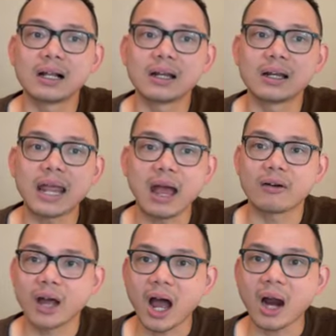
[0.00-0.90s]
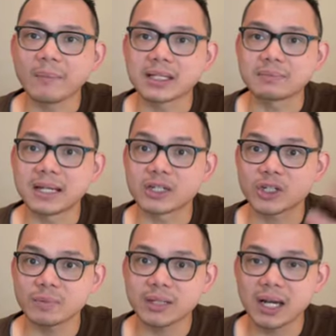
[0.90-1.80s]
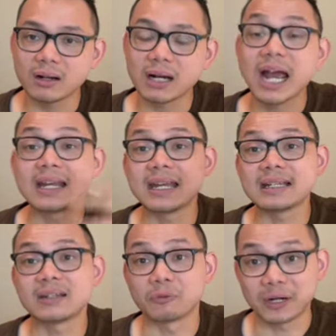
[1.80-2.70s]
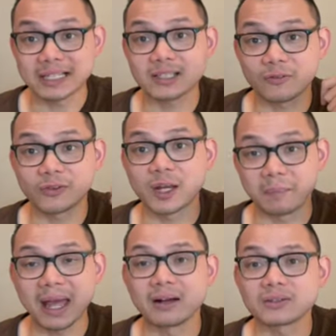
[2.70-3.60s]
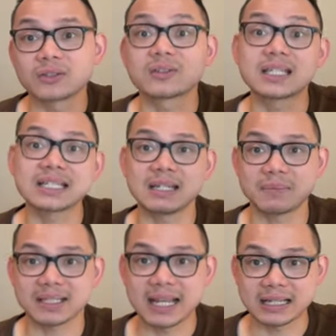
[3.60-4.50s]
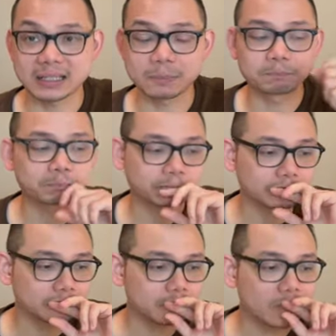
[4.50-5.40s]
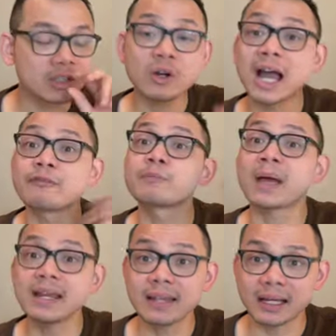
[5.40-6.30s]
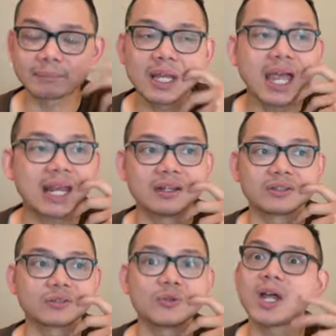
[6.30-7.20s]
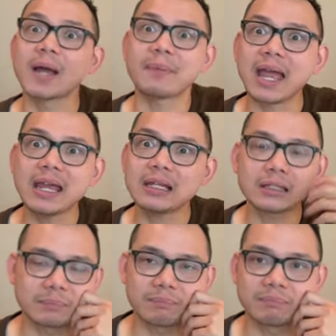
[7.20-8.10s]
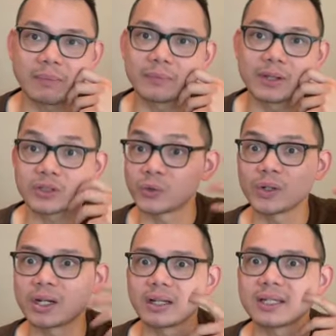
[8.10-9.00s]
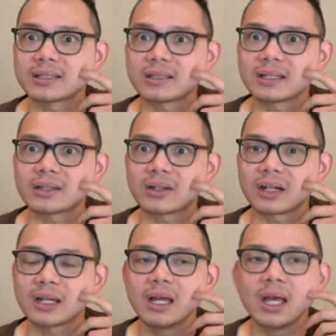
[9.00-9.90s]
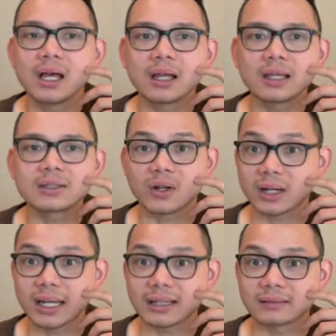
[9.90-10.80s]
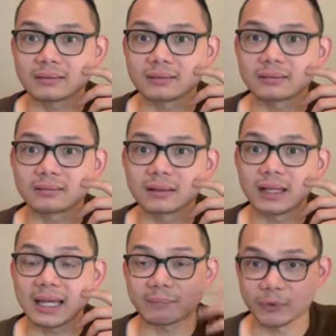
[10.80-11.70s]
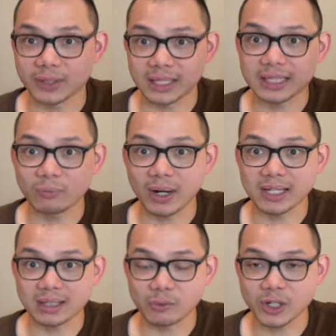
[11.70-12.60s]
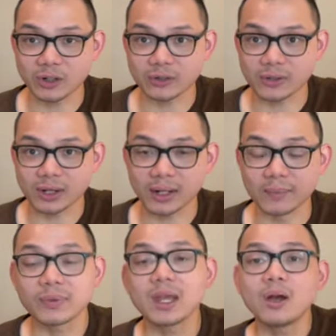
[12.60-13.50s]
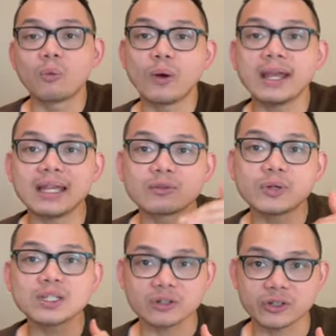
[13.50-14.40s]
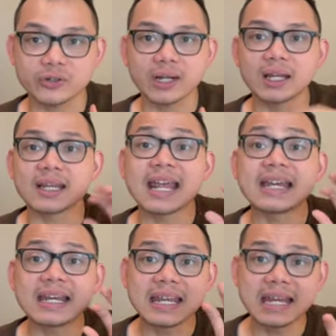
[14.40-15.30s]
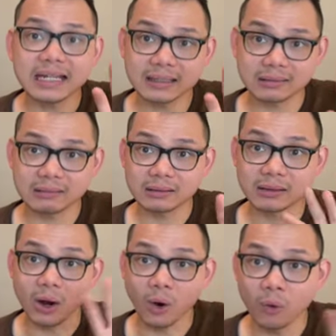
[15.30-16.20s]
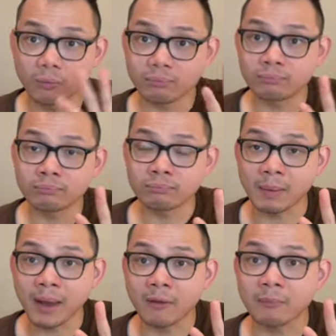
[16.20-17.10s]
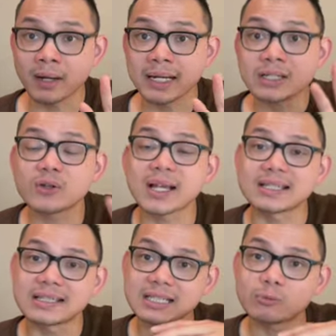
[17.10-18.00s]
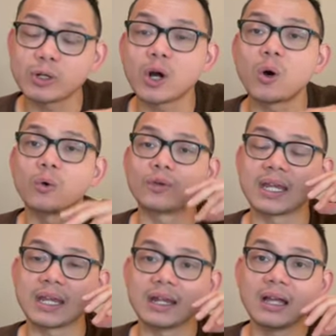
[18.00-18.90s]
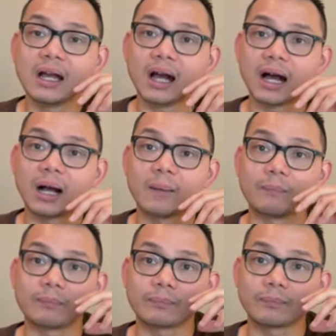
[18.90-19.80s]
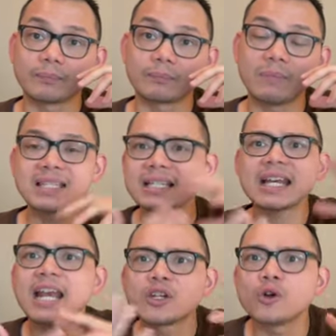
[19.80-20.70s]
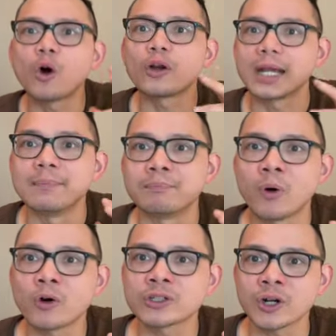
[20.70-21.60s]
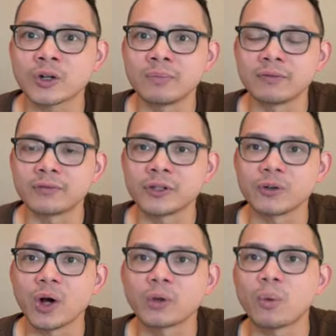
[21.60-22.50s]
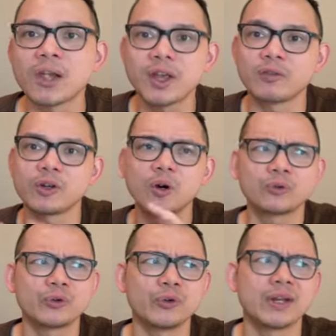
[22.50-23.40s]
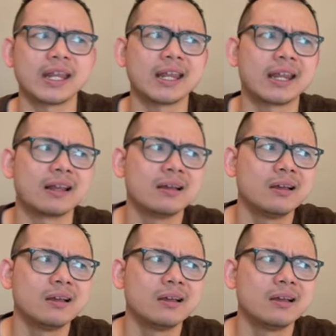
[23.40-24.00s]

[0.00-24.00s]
now the harp is being shipped out, I need the rest of the amount, so 60%. So I have to pay that, and the sooner I pay it, the sooner it's gonna get processed when it's reached Australia. When it reached Australia, they need the whole amount of money to assist with all the basically they do all the import document for you. Otherwise, you have to go through the